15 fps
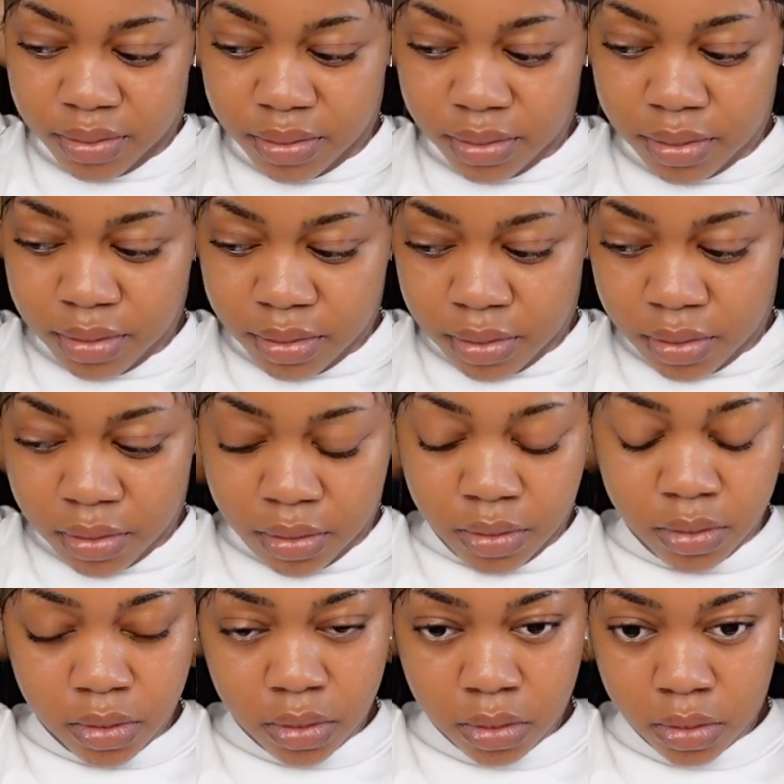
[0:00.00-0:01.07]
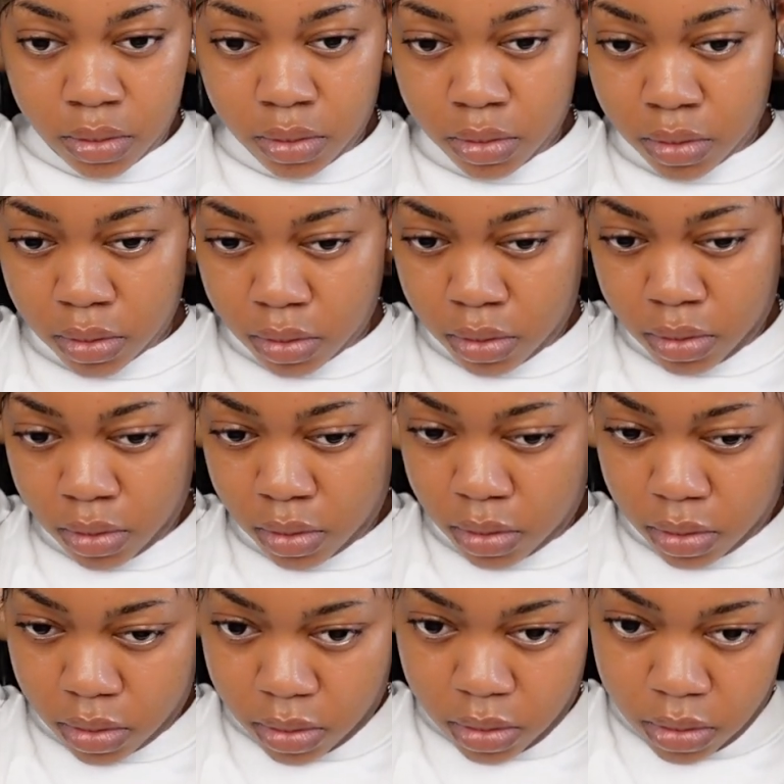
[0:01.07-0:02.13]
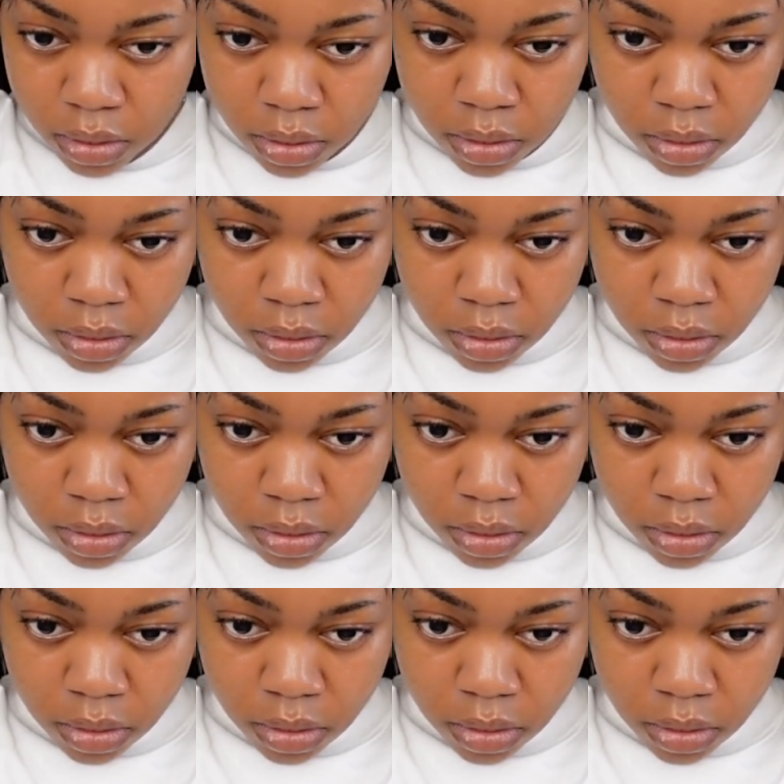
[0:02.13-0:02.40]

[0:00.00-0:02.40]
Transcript: (no one is talking)